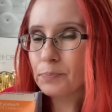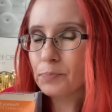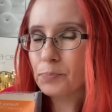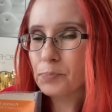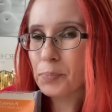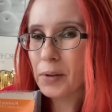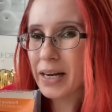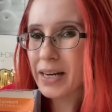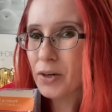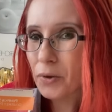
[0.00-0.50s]

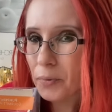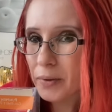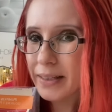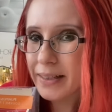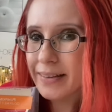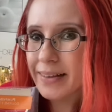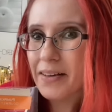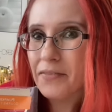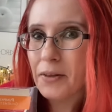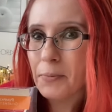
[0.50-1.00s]
But I don't really
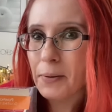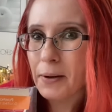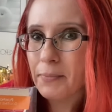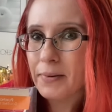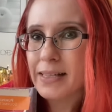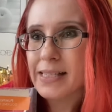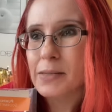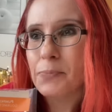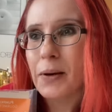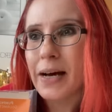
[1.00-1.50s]
love the
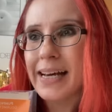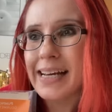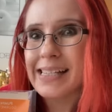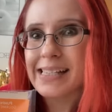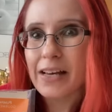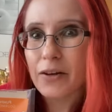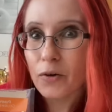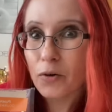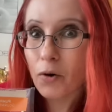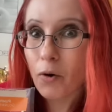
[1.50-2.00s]
pumpkin spice.
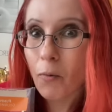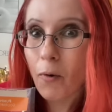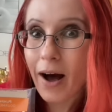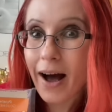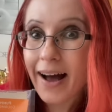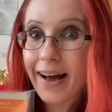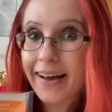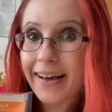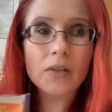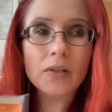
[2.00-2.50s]
I don't know
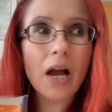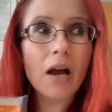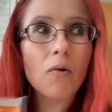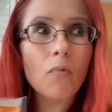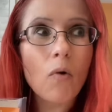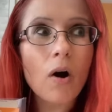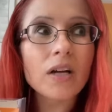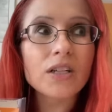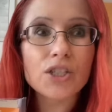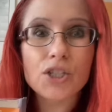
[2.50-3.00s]
why. I
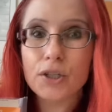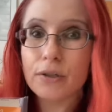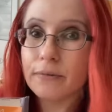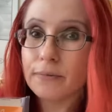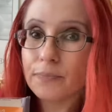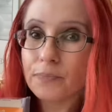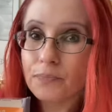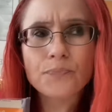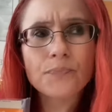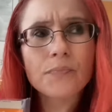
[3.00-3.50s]
want to.
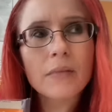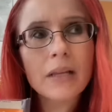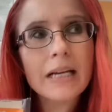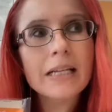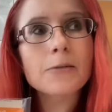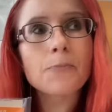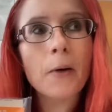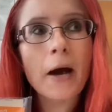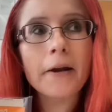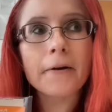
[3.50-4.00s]
It's
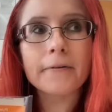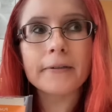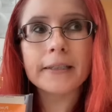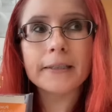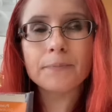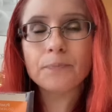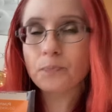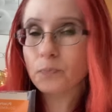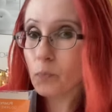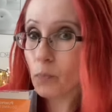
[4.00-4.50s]

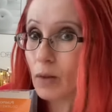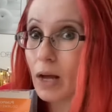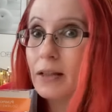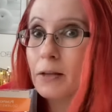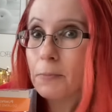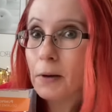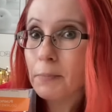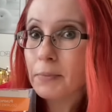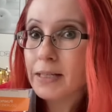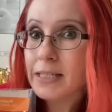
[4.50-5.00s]
buttery, and the
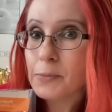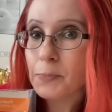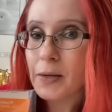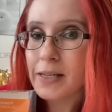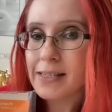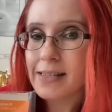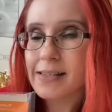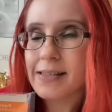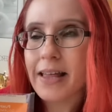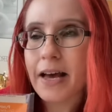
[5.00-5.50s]
pumpkin
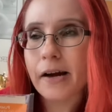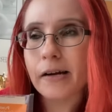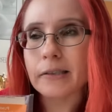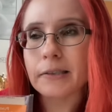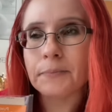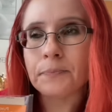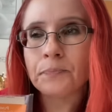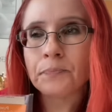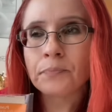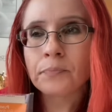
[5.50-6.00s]
spice is
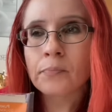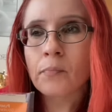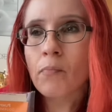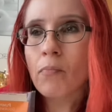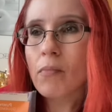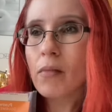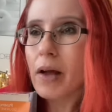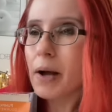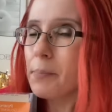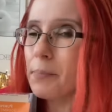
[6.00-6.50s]
there.
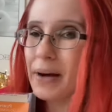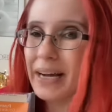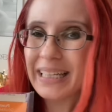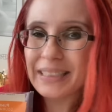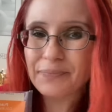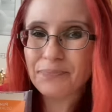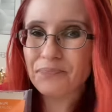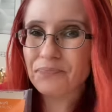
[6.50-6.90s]
But